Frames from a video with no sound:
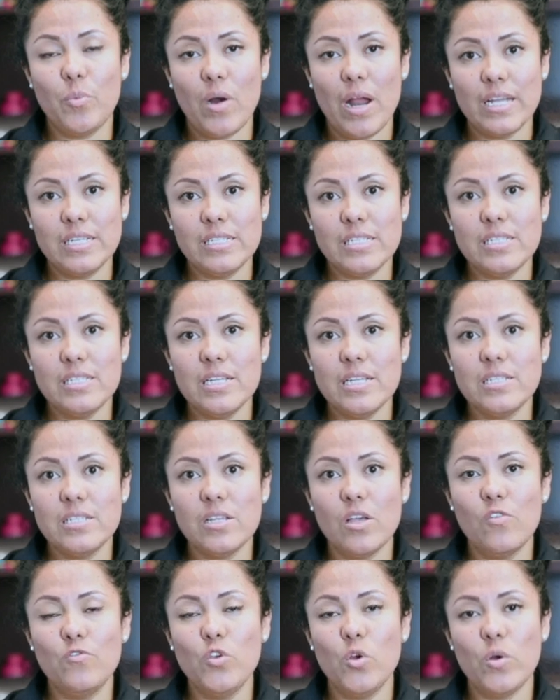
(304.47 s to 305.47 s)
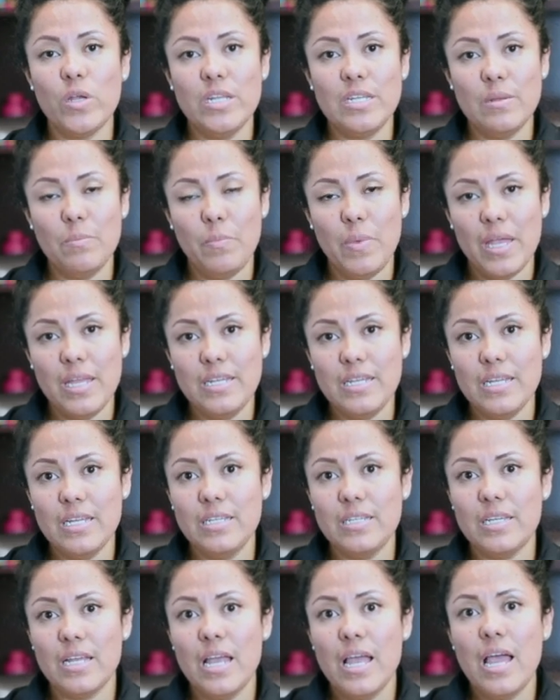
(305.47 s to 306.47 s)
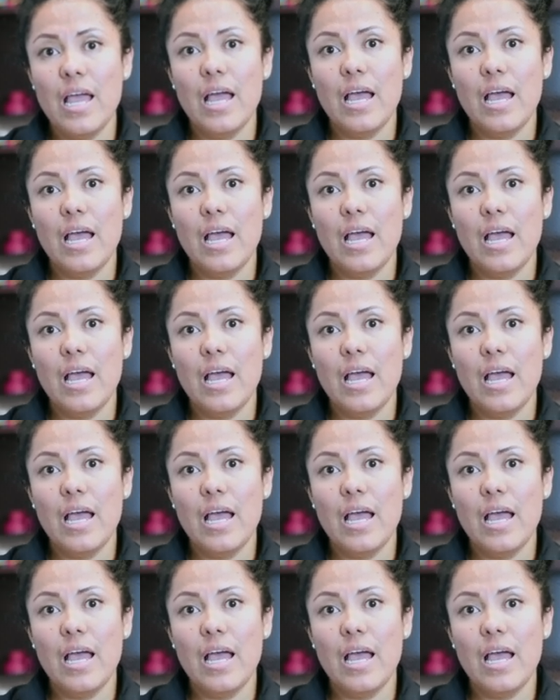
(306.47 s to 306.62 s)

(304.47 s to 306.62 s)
practices of your independent